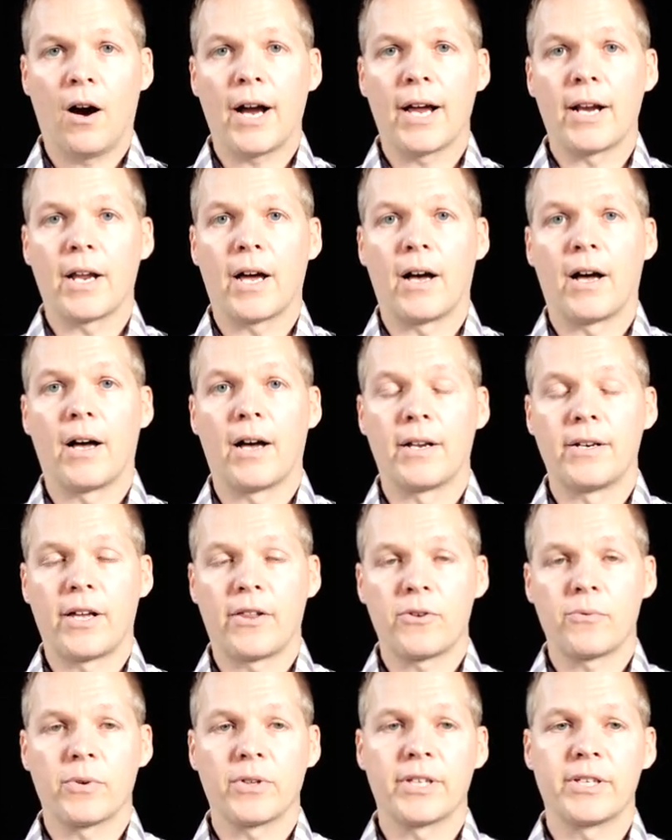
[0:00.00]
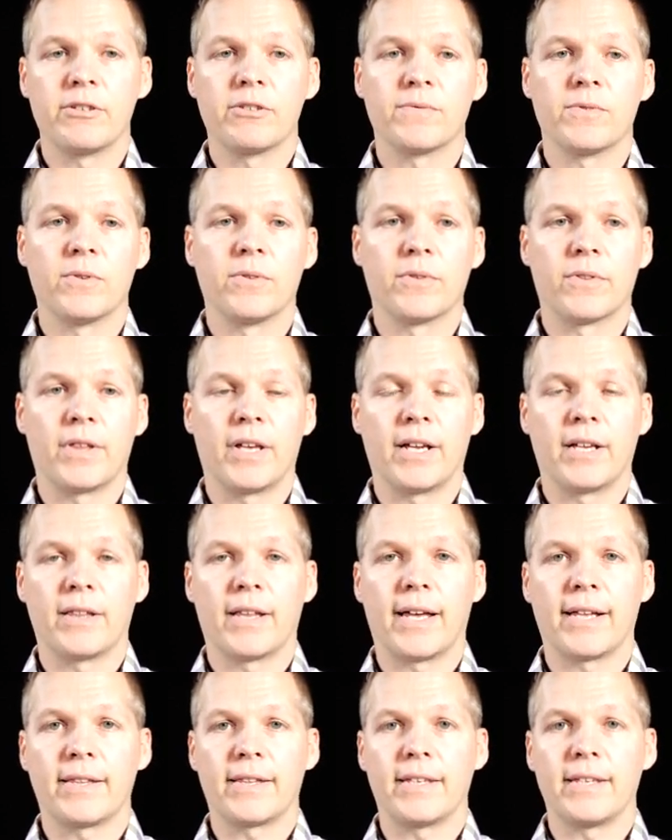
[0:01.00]
All right, another really useful thing
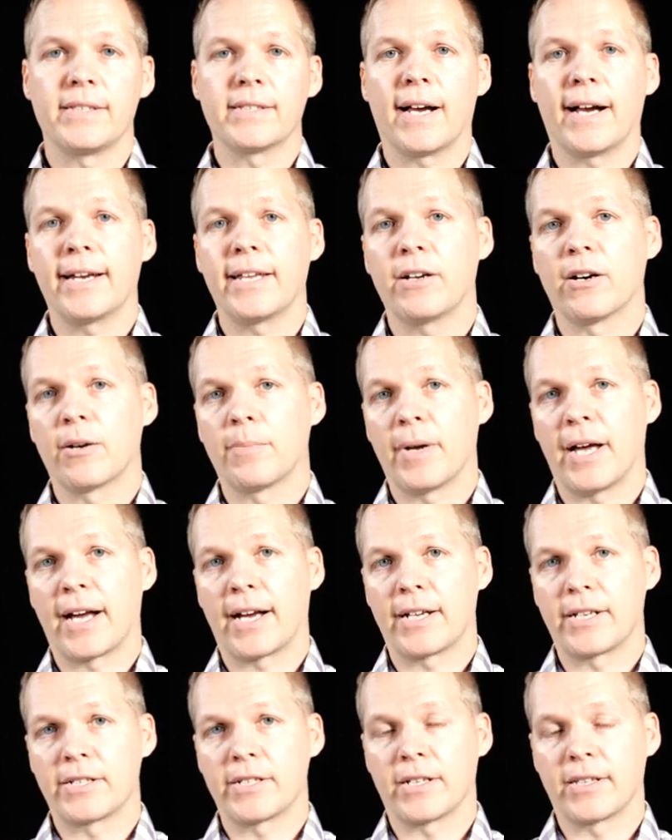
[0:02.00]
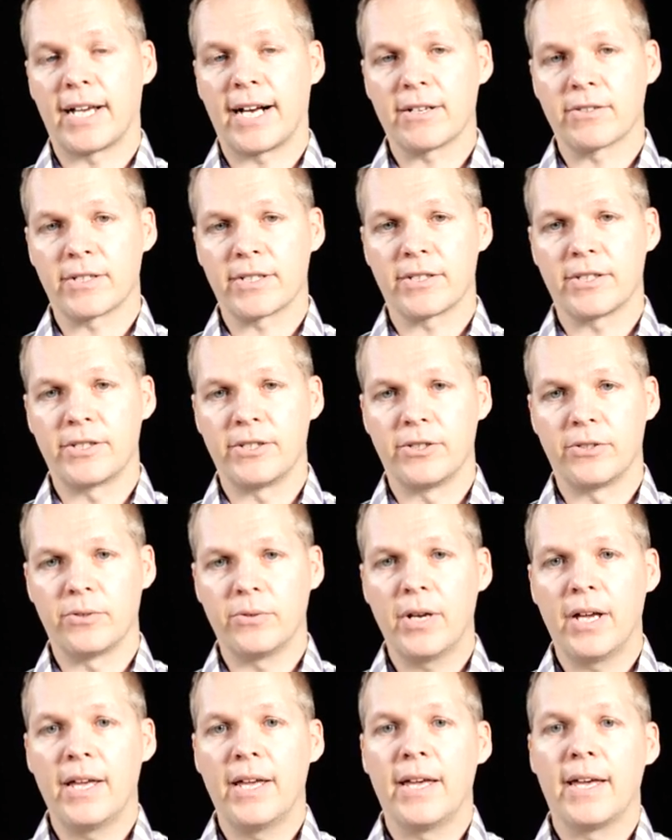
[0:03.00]
that the tidyr package allows us to
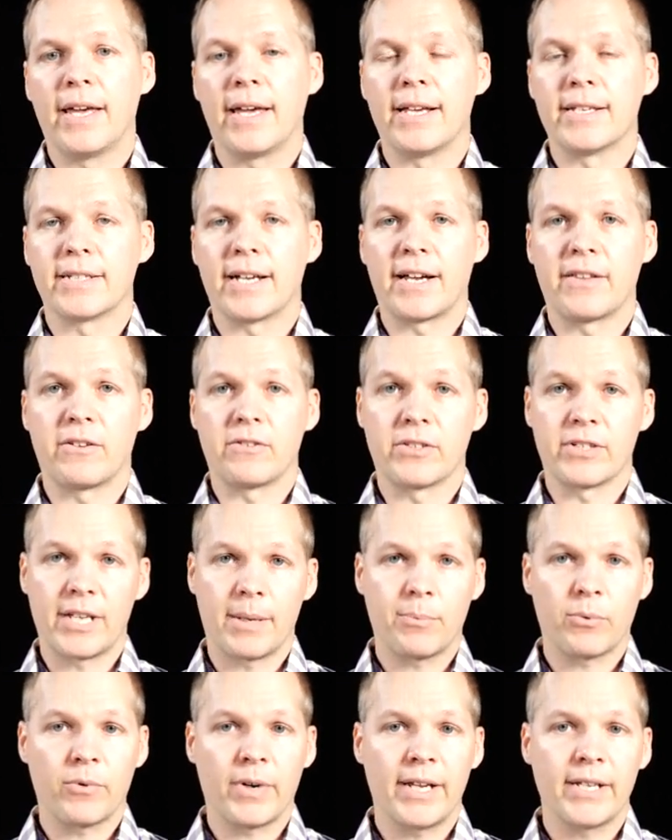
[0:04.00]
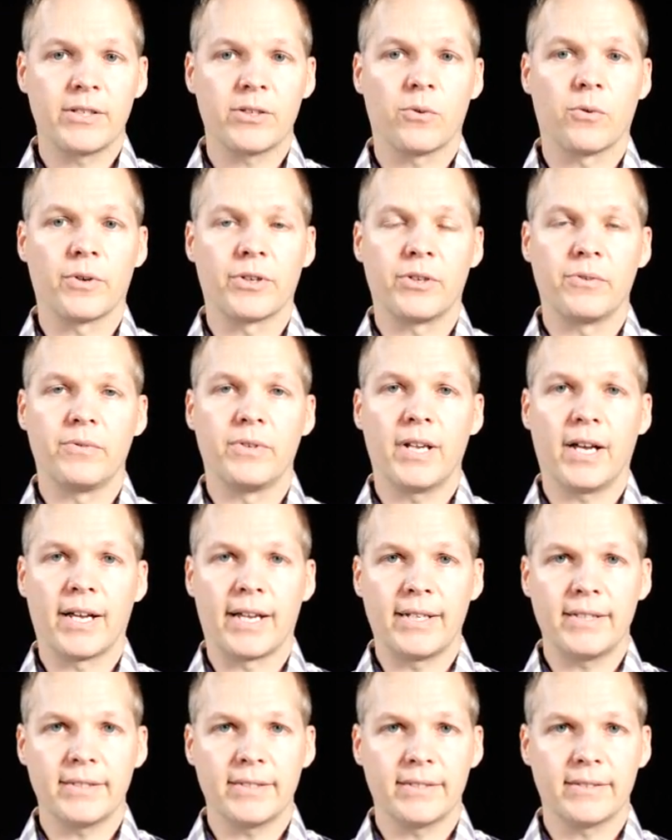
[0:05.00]
do is either separate or
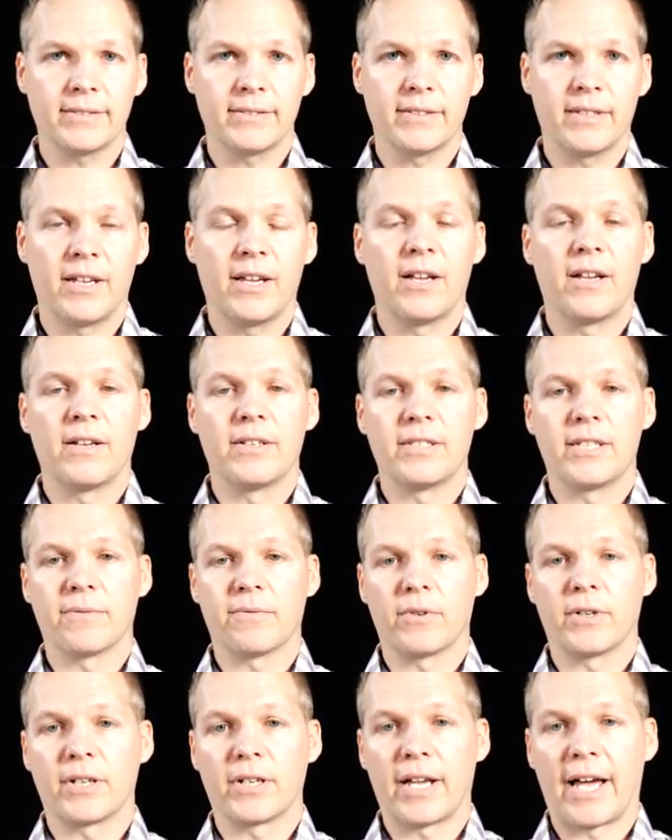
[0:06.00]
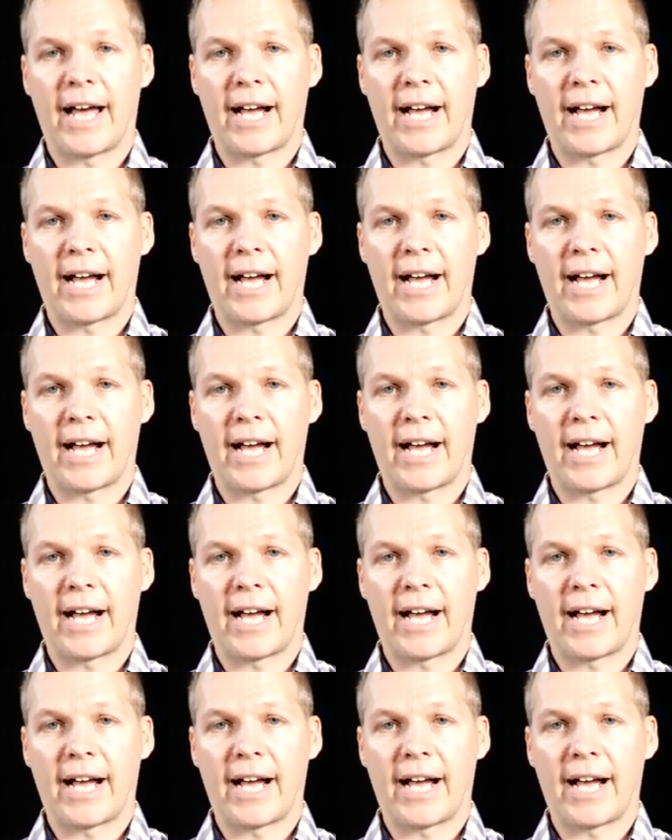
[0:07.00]
unite different